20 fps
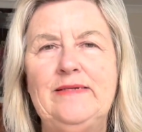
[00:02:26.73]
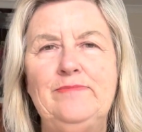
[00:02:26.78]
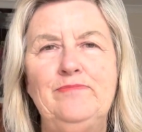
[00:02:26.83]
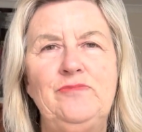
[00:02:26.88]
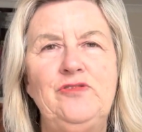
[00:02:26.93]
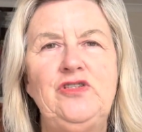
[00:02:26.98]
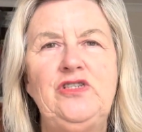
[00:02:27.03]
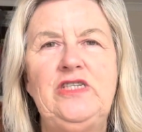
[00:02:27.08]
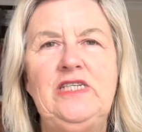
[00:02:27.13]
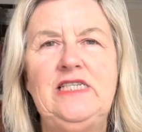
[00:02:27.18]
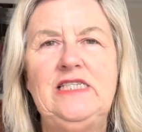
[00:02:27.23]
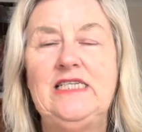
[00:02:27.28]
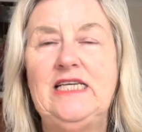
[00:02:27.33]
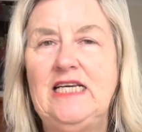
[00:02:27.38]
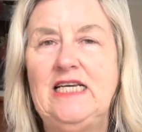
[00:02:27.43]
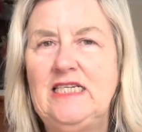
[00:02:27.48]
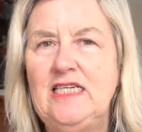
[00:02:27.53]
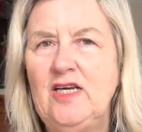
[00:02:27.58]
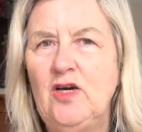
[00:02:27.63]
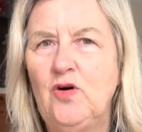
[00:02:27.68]
She's
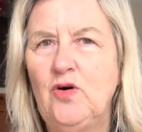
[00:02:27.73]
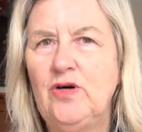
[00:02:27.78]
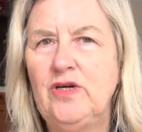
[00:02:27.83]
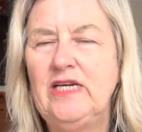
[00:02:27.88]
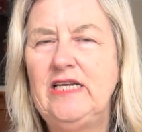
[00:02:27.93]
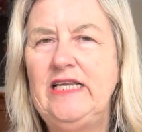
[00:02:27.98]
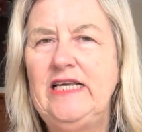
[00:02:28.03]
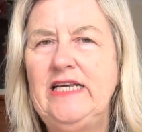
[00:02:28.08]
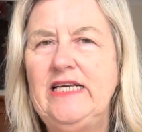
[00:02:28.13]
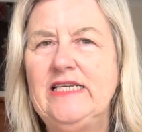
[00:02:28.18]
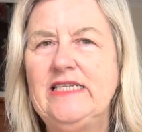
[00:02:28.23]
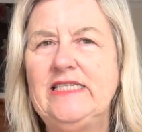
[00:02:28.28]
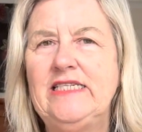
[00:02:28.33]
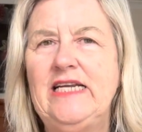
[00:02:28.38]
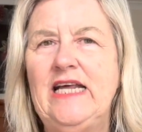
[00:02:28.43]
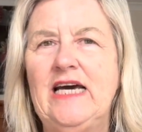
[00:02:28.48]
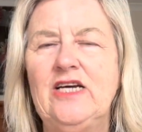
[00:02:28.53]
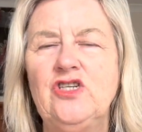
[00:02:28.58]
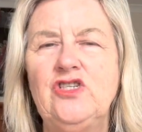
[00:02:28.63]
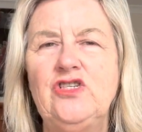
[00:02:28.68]
getting on in years
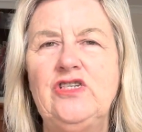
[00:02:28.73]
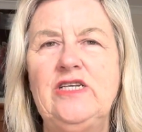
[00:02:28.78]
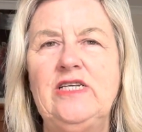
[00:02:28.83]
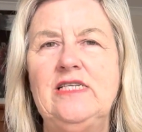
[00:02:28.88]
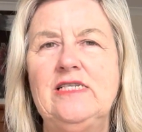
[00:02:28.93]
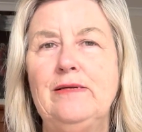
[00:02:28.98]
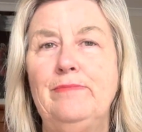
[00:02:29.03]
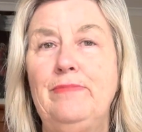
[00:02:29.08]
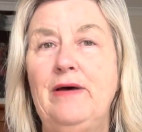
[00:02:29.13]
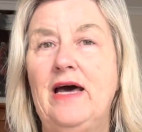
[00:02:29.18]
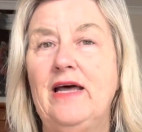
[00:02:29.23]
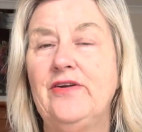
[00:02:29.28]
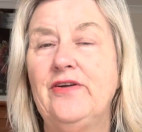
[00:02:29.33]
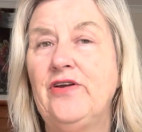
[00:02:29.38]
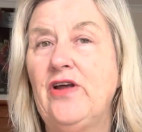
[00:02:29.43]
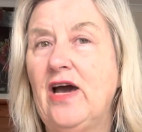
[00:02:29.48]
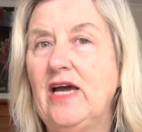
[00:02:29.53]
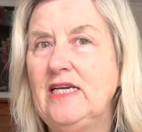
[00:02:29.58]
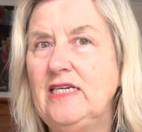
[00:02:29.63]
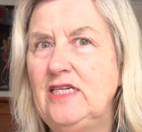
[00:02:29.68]
now. She's about
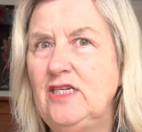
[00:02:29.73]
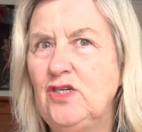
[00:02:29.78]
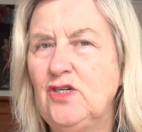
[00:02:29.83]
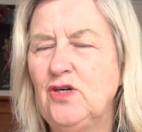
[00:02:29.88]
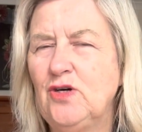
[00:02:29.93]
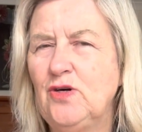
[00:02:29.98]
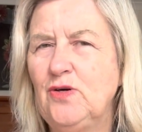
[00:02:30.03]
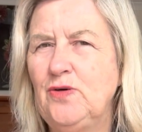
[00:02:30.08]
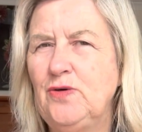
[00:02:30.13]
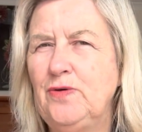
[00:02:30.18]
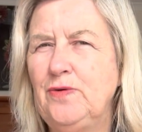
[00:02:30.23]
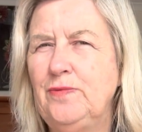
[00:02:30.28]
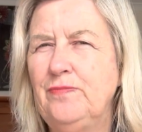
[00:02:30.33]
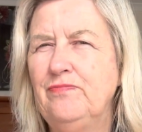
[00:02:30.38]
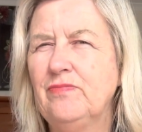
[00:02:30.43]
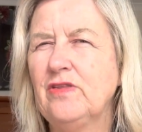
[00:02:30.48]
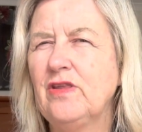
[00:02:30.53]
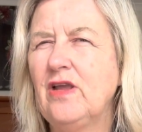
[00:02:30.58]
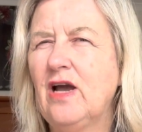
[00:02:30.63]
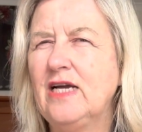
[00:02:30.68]
92,
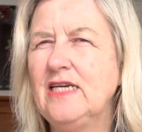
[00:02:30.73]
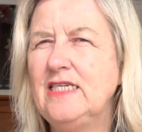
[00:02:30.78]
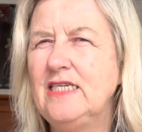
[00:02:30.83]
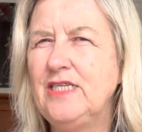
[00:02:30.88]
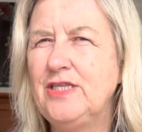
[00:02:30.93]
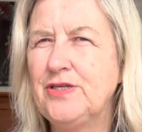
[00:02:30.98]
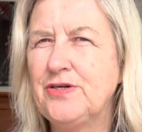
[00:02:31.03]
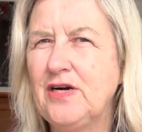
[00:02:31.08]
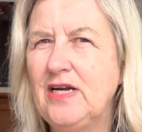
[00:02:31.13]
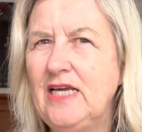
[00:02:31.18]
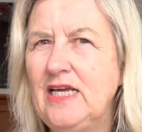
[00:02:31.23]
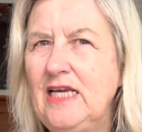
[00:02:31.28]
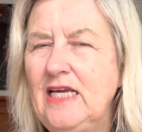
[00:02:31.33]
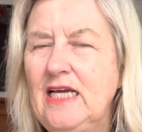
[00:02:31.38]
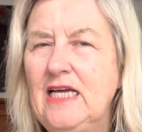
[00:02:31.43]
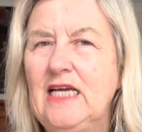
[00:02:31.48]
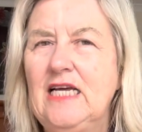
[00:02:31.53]
93,